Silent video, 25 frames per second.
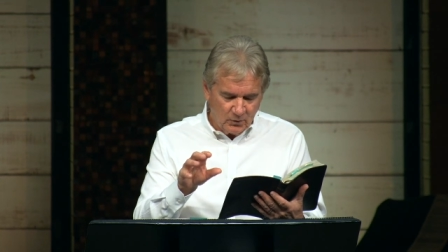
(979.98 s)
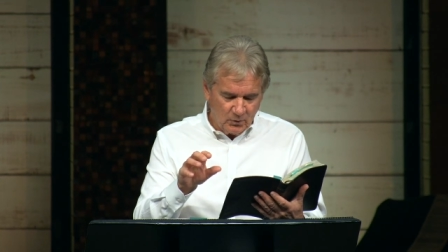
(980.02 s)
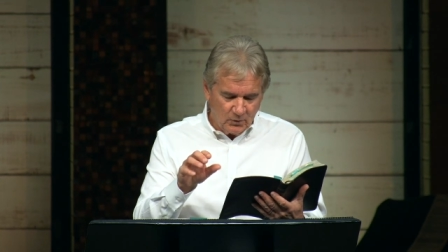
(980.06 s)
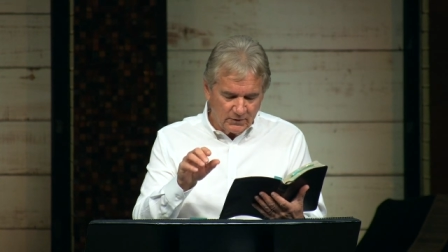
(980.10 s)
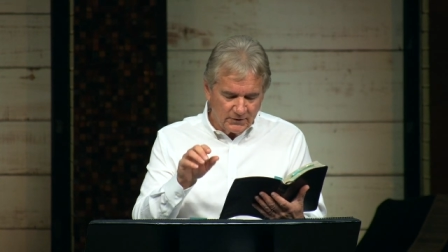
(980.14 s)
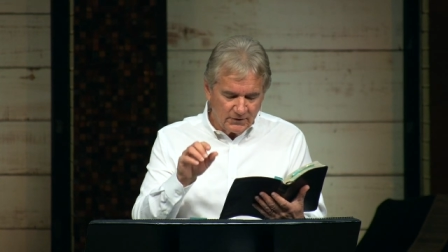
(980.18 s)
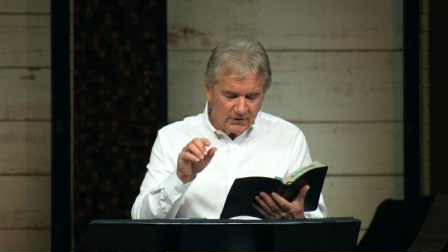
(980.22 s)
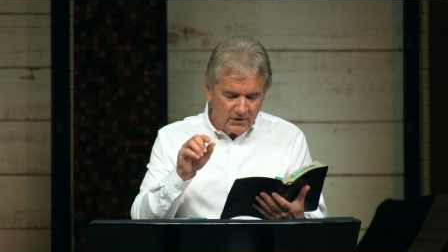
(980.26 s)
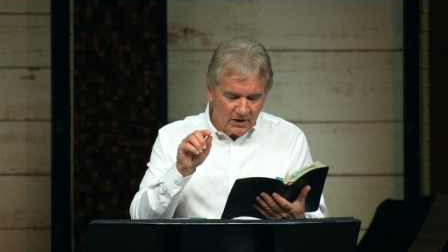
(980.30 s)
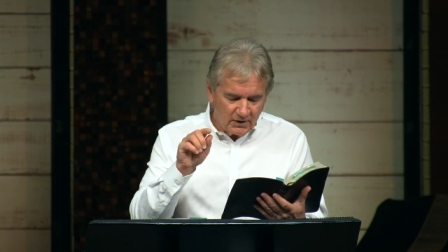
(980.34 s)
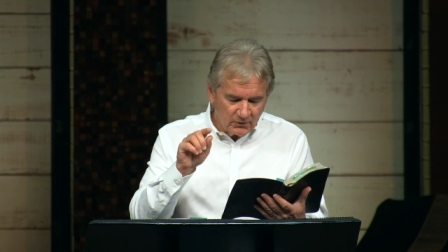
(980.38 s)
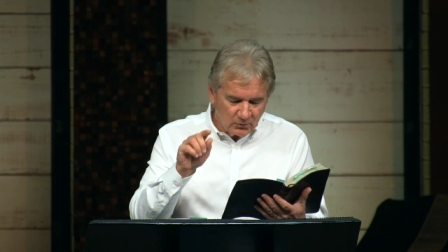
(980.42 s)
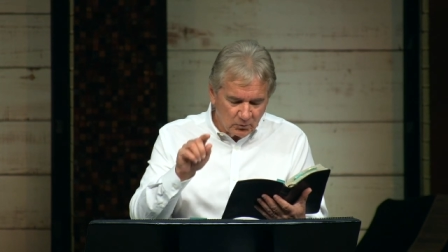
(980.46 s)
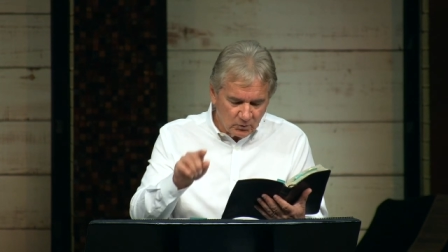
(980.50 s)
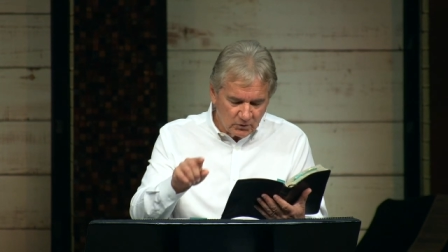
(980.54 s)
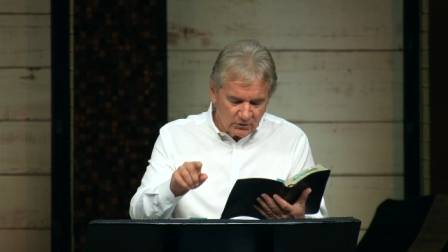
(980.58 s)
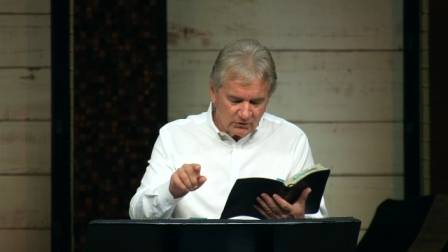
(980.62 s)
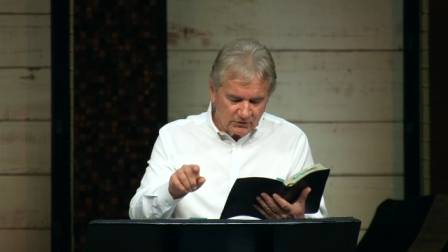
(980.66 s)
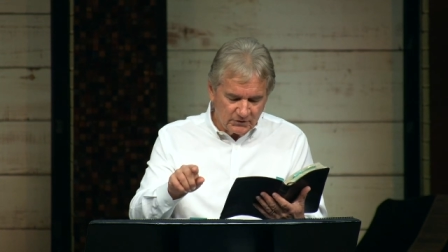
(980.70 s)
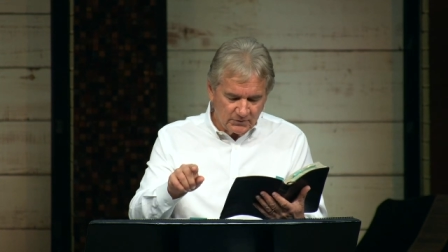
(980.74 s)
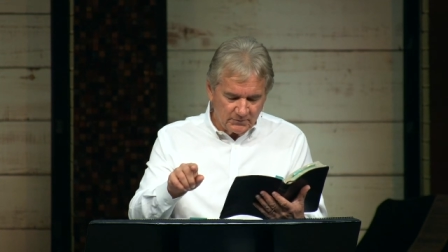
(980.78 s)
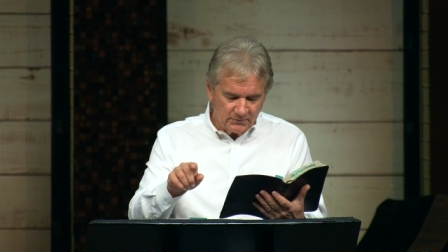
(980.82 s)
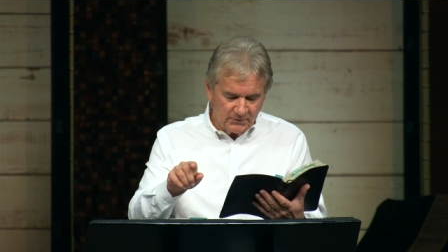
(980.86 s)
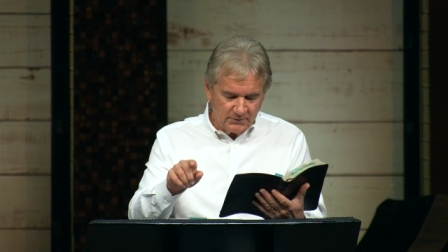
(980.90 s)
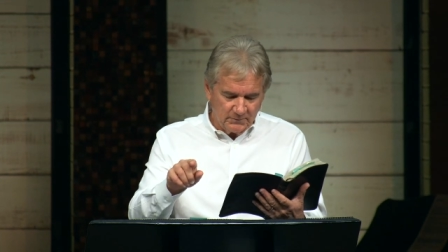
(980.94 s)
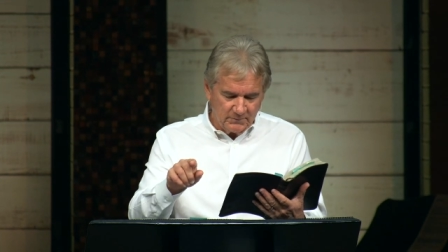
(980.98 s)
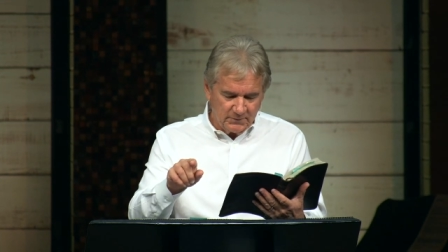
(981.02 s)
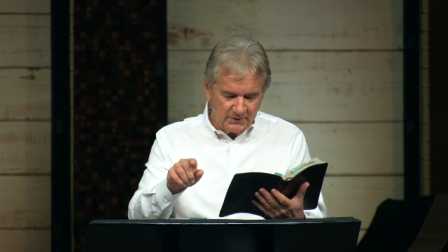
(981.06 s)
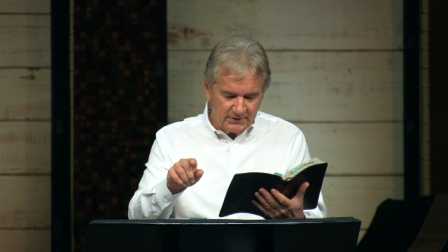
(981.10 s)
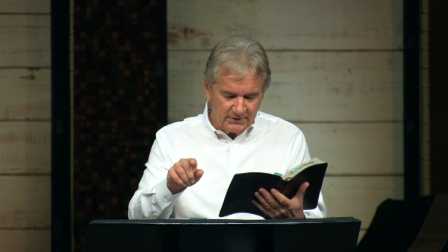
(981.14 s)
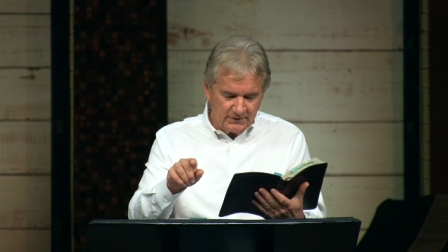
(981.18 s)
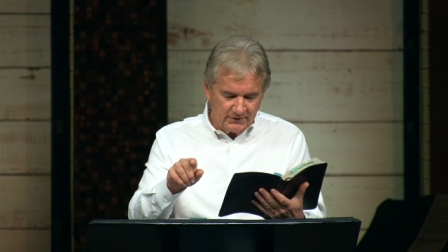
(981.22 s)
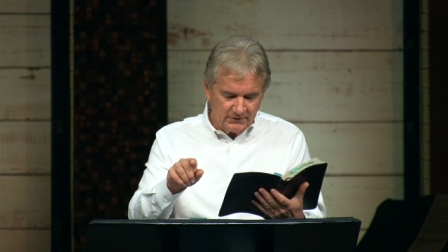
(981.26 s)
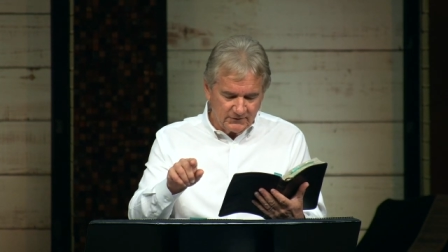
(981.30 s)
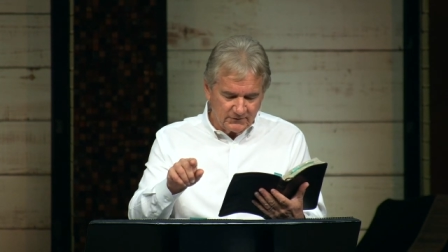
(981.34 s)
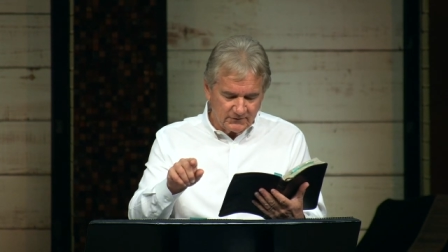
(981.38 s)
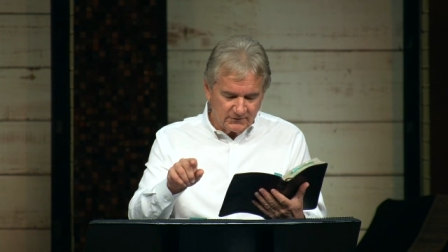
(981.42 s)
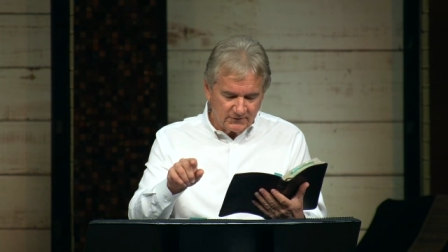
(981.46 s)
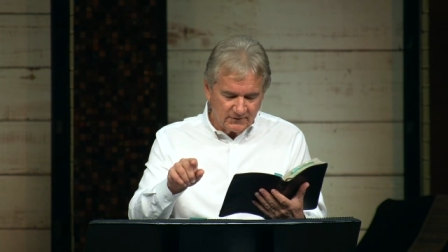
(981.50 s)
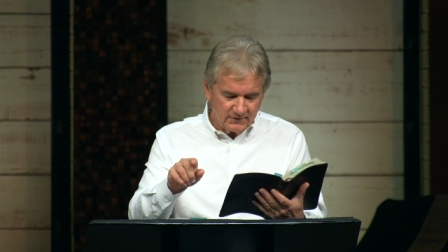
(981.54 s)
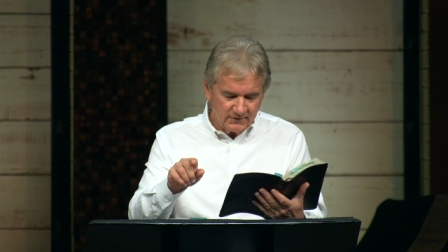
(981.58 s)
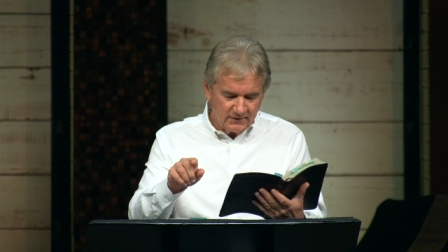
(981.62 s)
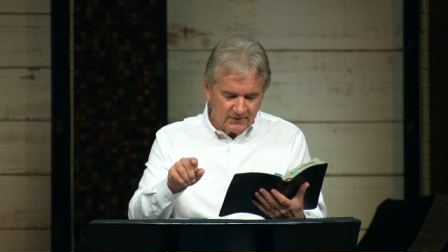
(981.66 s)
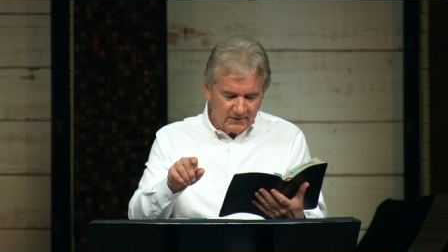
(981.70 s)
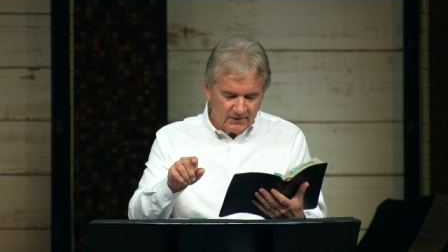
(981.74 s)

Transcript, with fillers: who had not worshiped the beast,